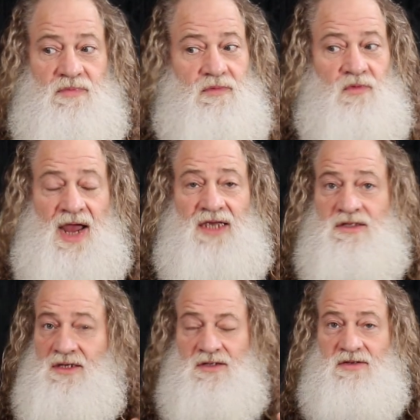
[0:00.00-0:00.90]

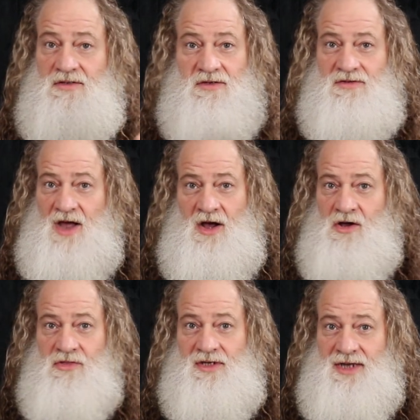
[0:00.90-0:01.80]
races just
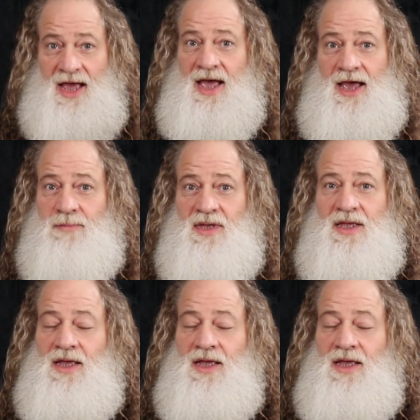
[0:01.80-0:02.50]
all the time.